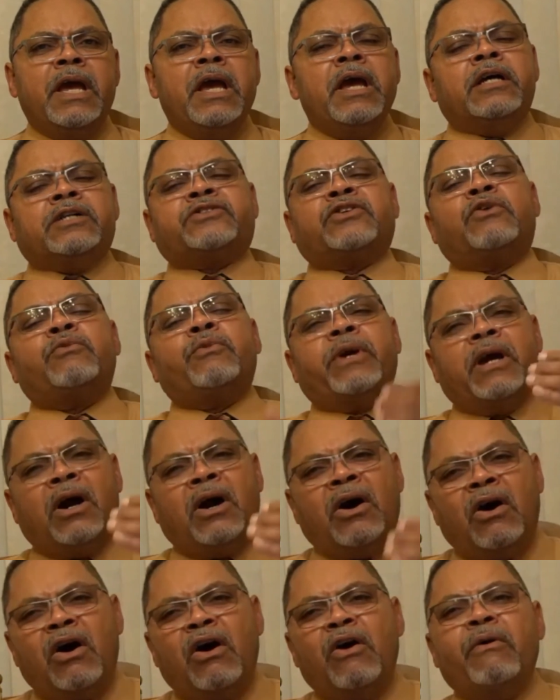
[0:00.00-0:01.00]
And so we
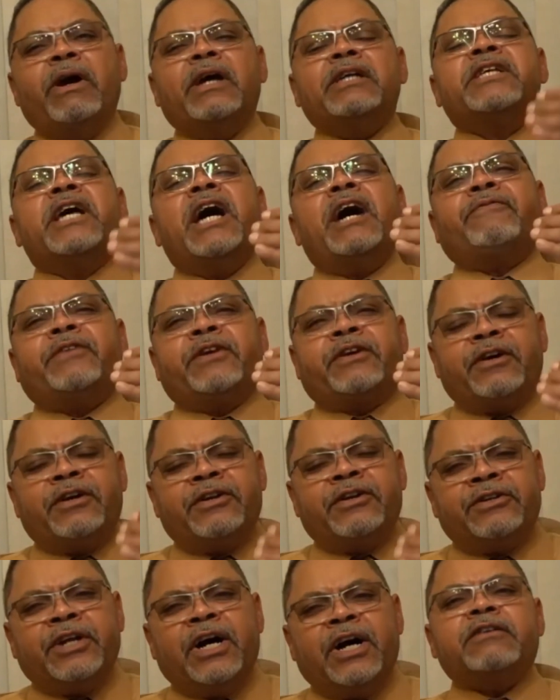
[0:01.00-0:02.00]
always have to
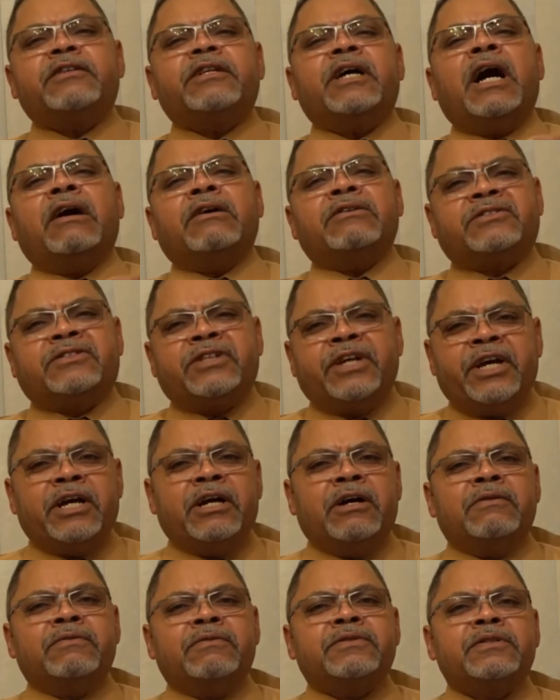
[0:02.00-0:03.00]
conduct
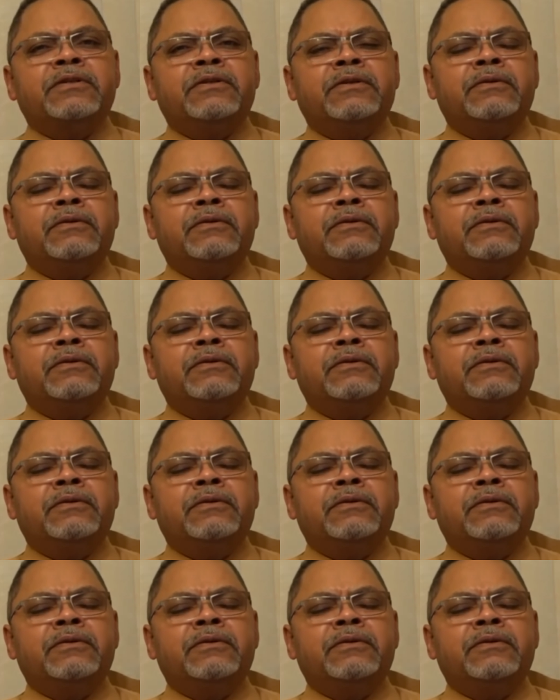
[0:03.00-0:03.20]
ourselves